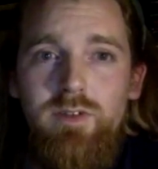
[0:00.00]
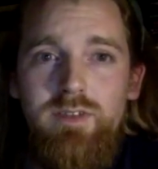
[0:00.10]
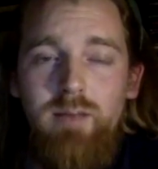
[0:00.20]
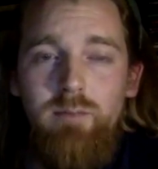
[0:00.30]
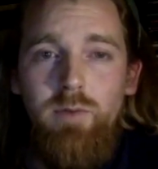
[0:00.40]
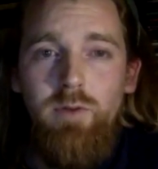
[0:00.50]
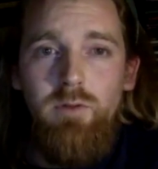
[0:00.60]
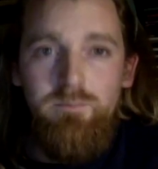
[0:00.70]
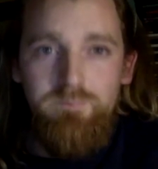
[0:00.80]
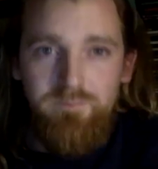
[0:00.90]

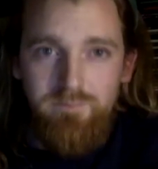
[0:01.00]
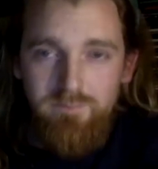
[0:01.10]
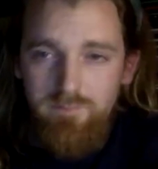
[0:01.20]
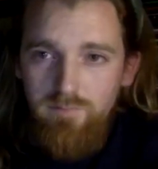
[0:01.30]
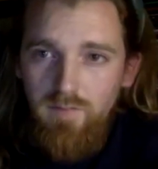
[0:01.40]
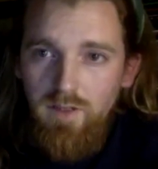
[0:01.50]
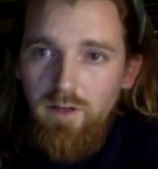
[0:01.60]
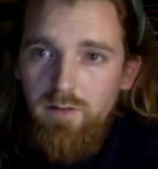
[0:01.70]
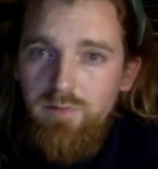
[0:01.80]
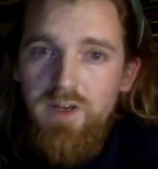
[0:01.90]
example, you
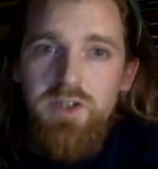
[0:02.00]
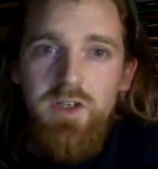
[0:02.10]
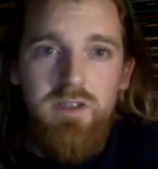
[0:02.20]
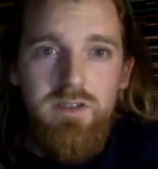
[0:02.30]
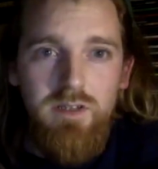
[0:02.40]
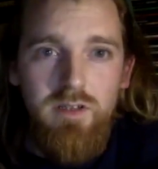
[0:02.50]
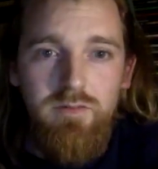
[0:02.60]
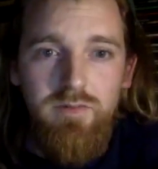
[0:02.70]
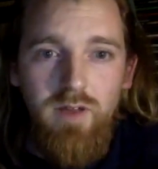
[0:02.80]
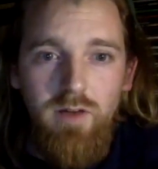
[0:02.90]
know, visions of
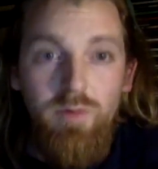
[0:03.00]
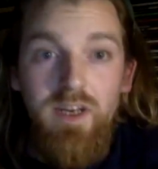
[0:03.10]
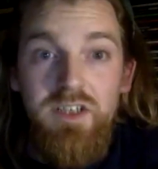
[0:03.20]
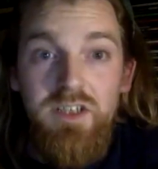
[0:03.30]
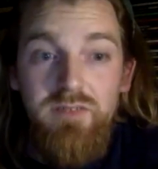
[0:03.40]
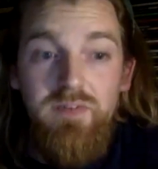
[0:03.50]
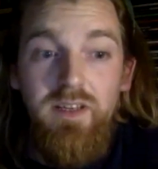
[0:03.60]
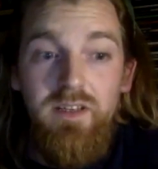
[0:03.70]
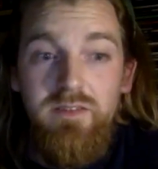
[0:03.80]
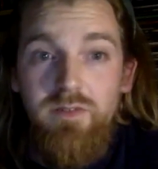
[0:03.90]
uh, religious
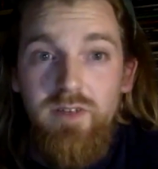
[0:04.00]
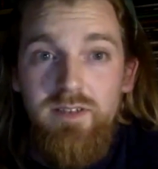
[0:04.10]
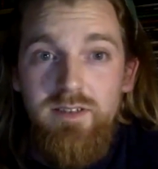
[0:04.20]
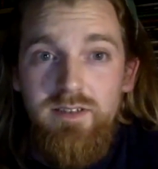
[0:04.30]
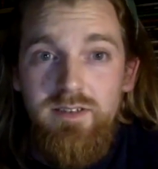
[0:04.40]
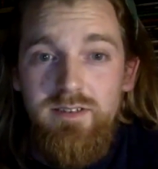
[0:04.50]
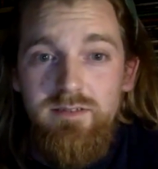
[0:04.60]
figures, for instance,